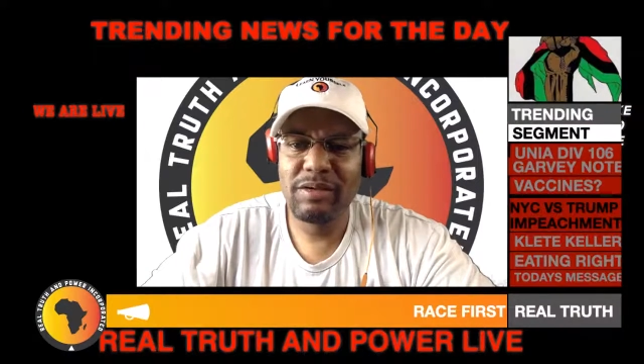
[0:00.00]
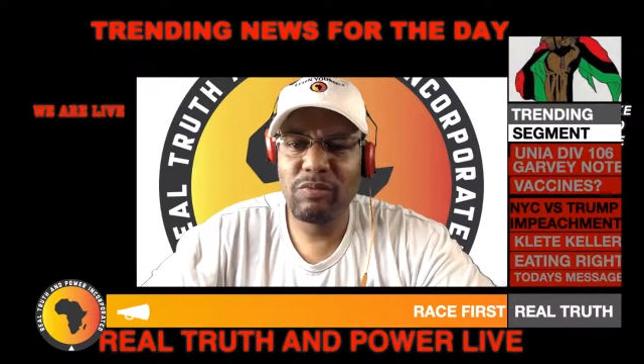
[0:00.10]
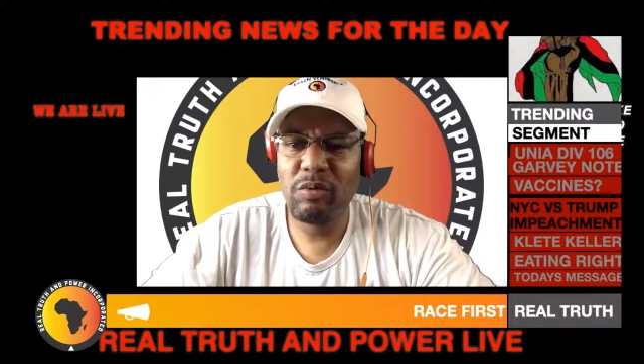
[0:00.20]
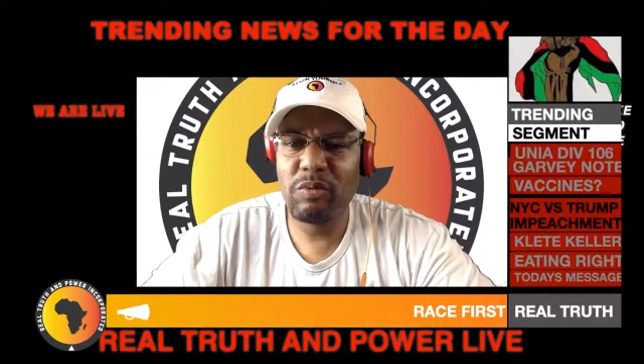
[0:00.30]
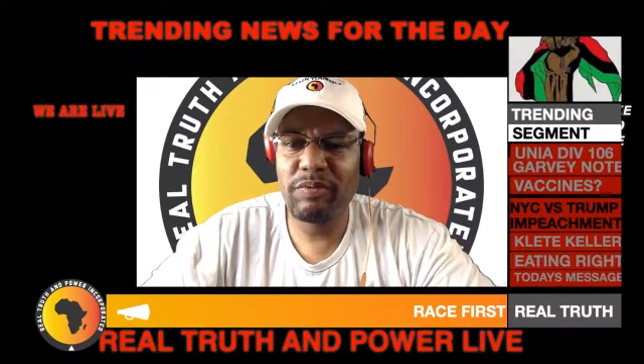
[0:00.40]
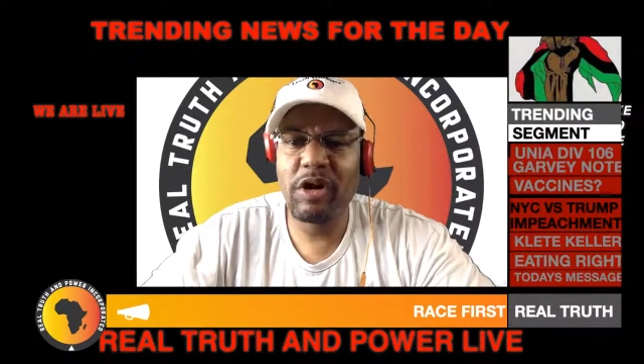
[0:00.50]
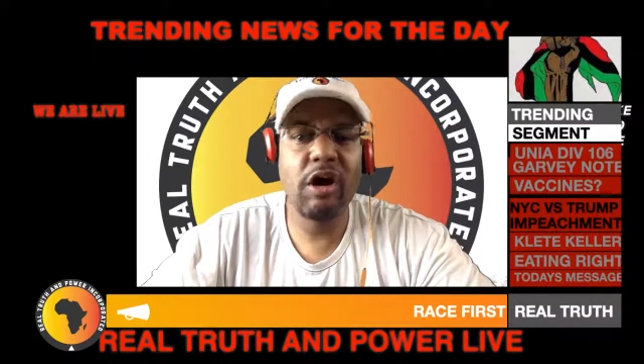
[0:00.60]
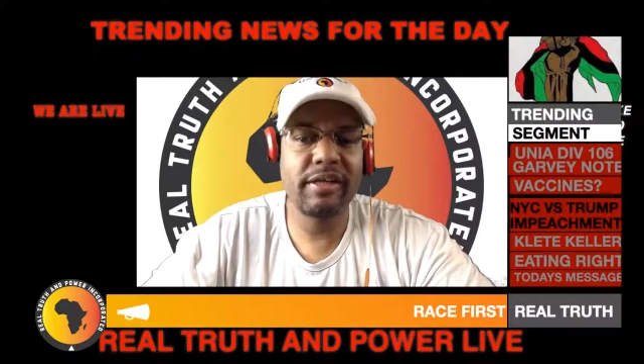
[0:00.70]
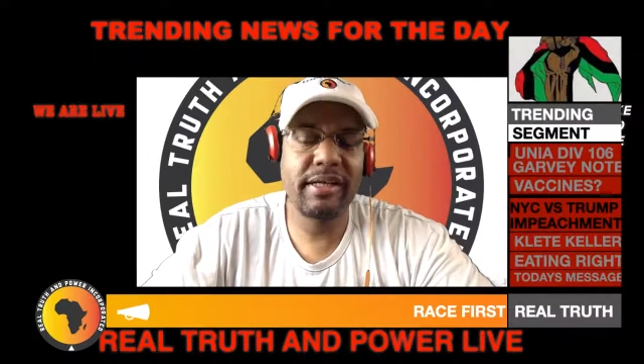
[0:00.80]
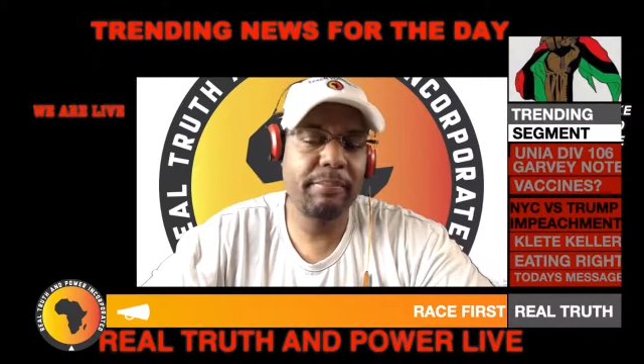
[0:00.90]
what we would
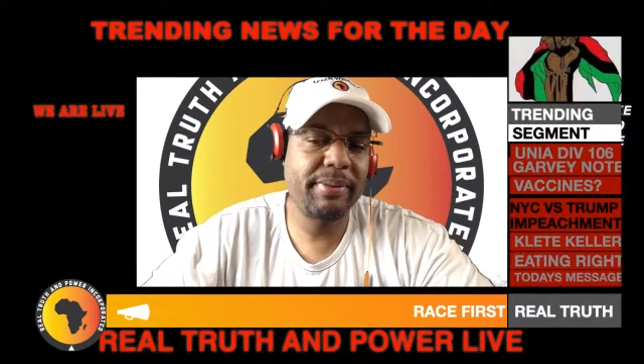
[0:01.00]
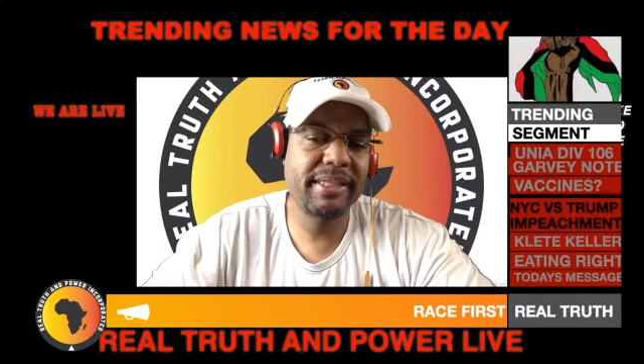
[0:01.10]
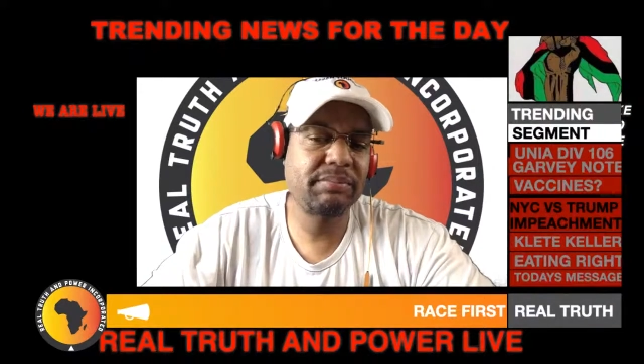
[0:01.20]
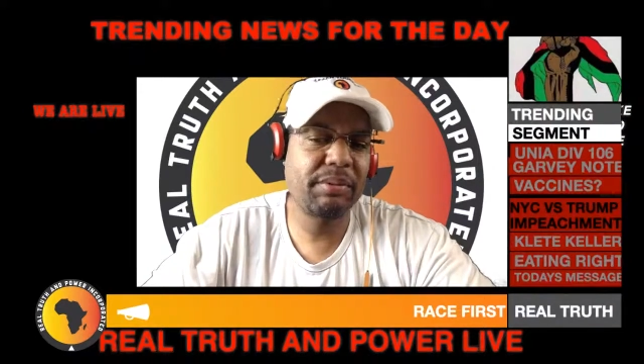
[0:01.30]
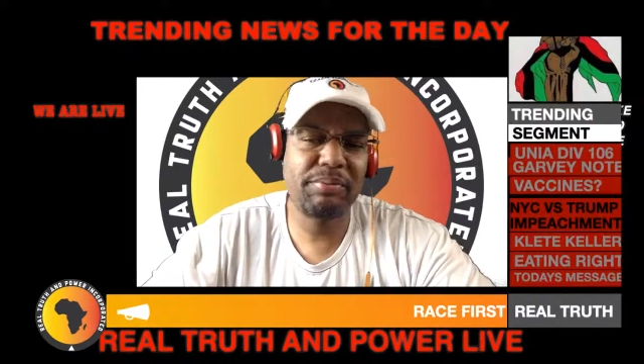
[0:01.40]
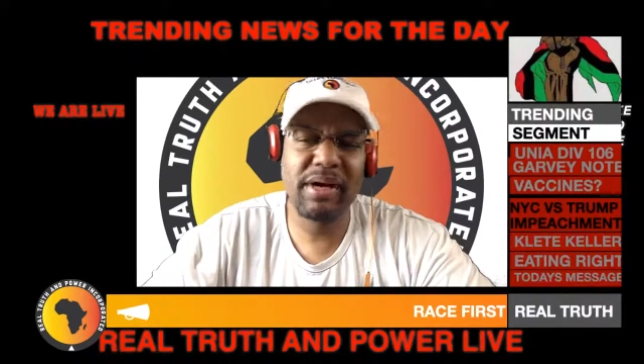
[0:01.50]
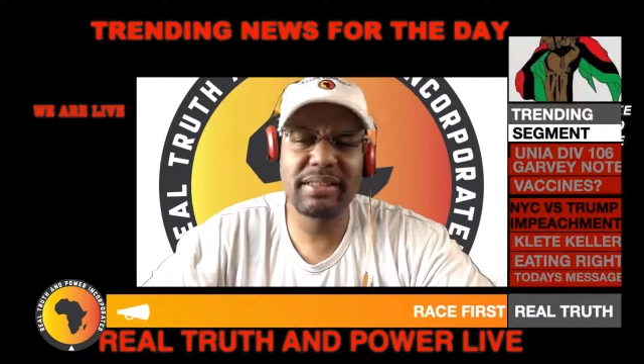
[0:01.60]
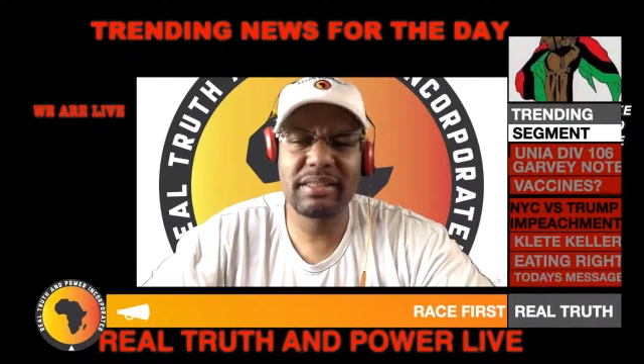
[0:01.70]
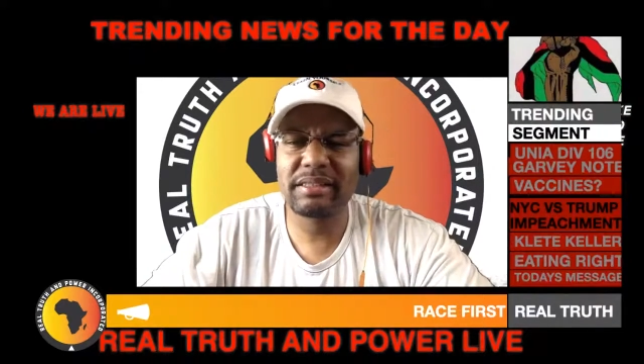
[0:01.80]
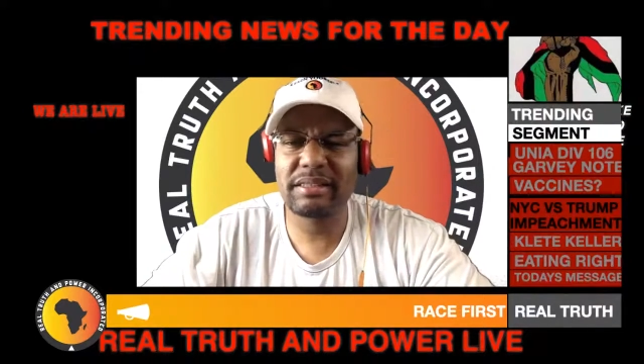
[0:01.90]
call the impeachment
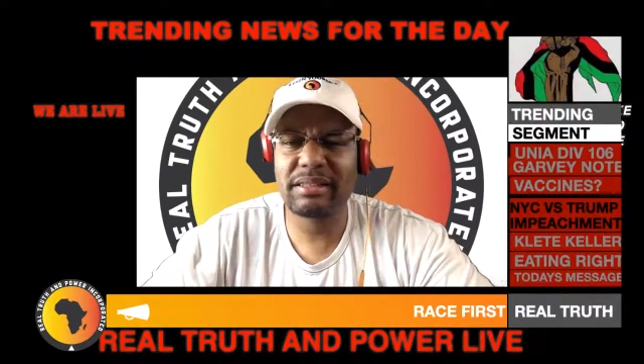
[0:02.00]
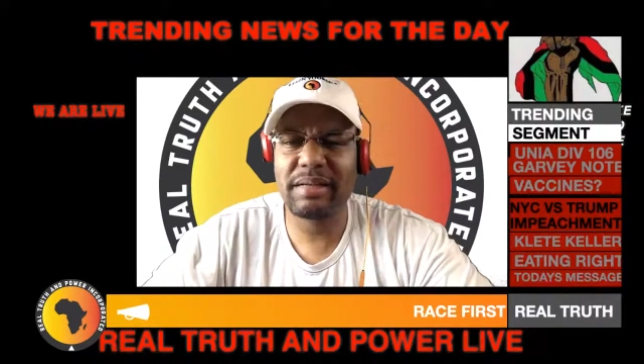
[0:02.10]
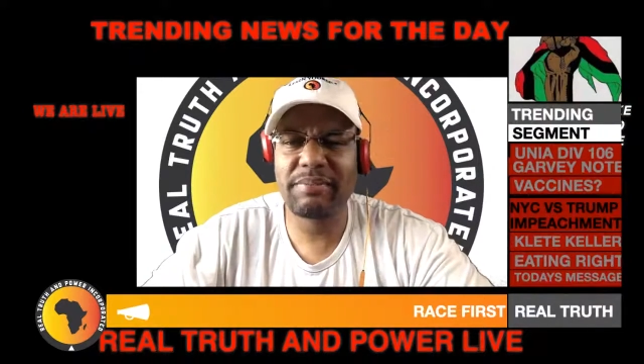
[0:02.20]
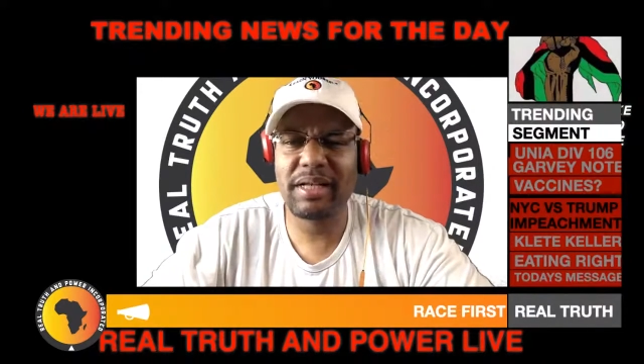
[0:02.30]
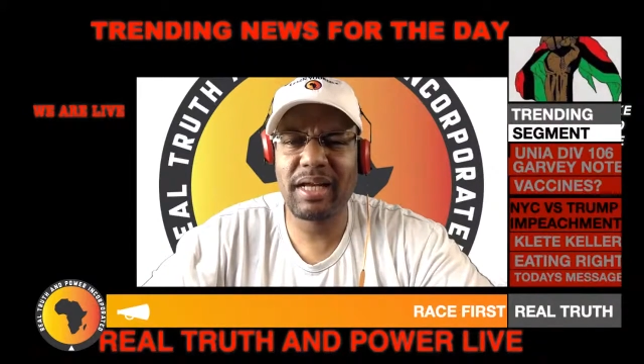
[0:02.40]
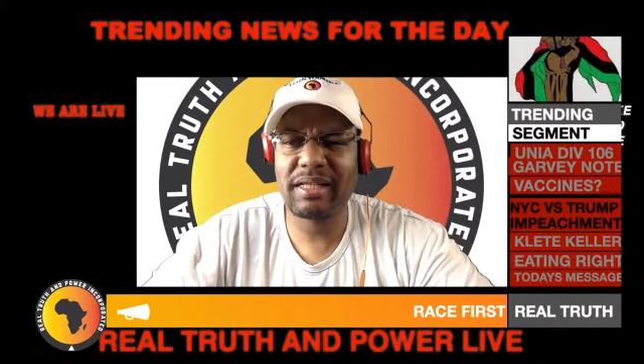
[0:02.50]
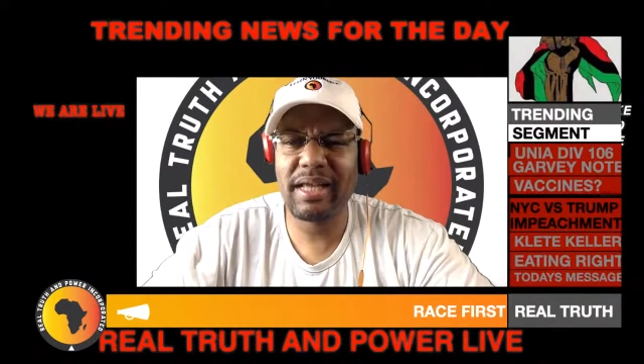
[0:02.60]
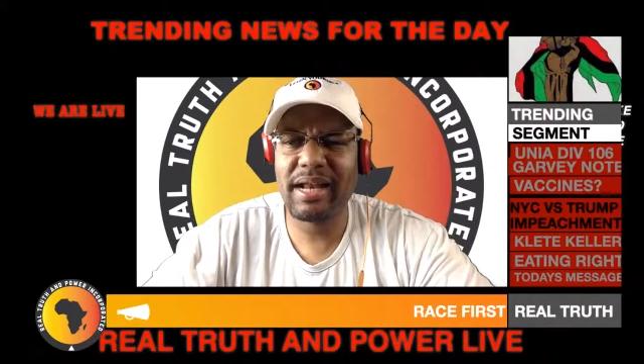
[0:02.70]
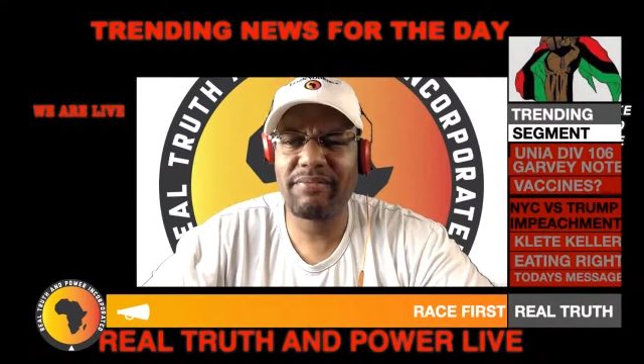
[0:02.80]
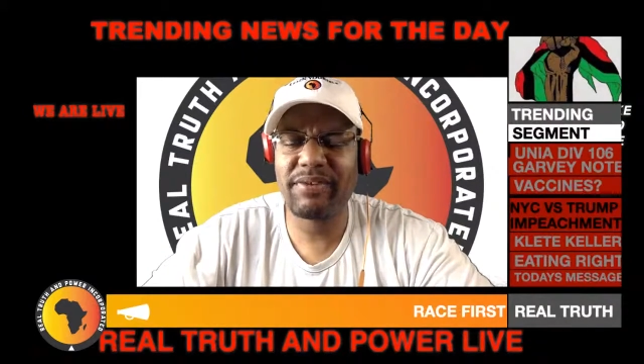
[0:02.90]
process or something like
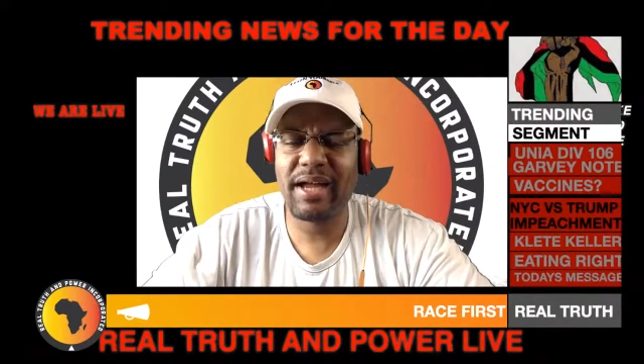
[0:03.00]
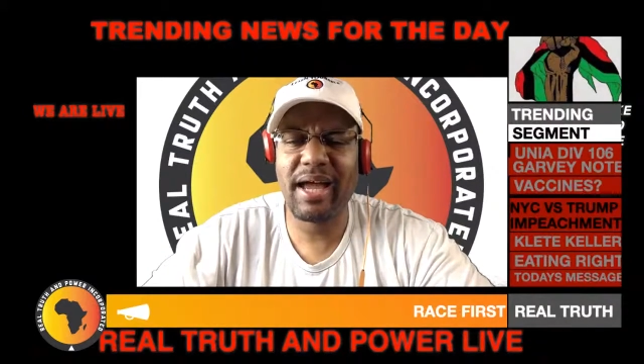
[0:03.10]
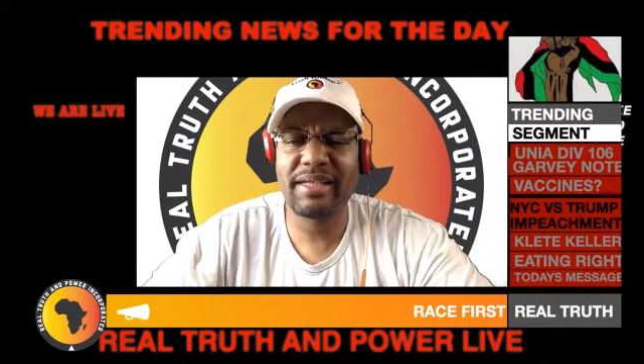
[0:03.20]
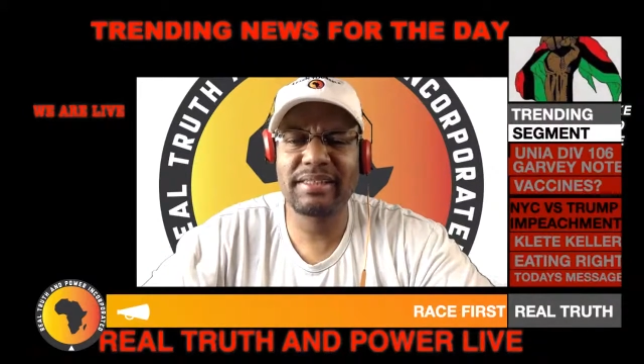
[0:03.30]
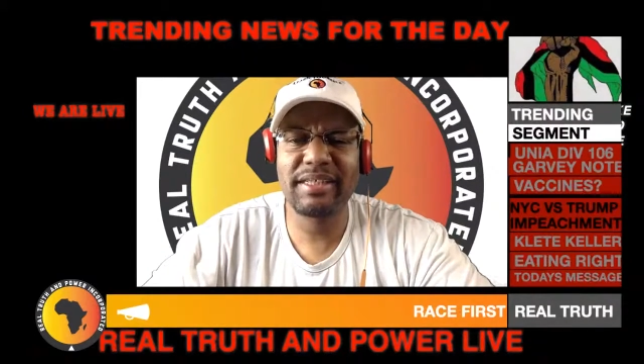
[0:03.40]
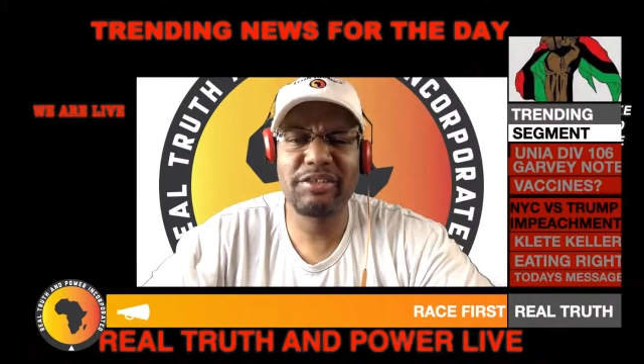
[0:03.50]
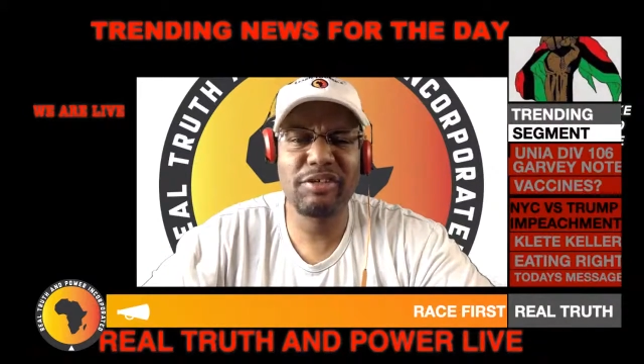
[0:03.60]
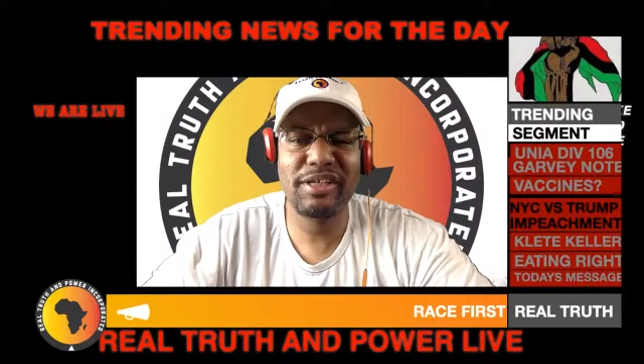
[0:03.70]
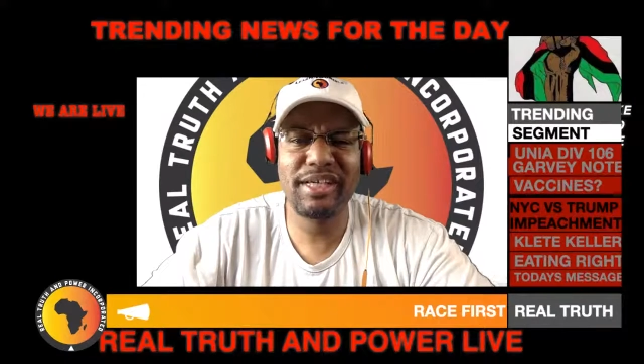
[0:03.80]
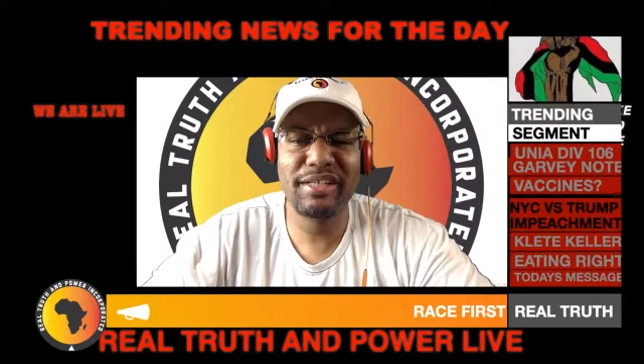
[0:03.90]
that. I forgot. He said you
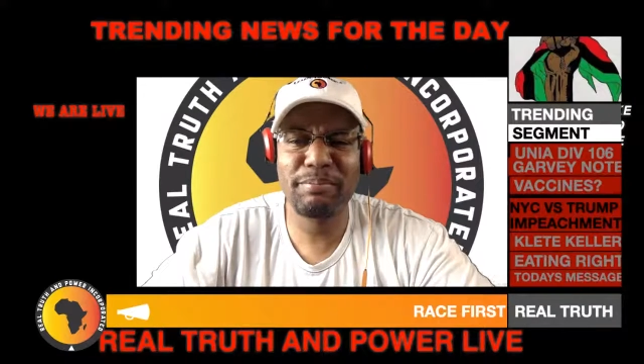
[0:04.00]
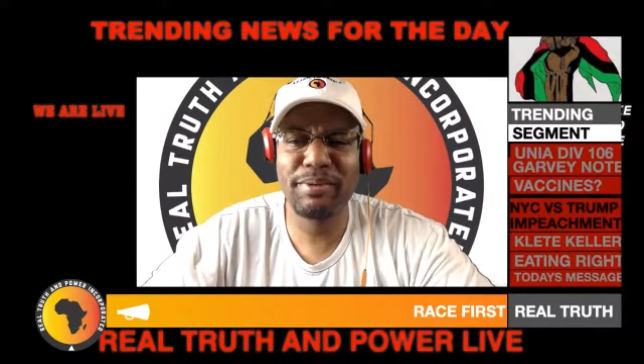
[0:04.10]
can either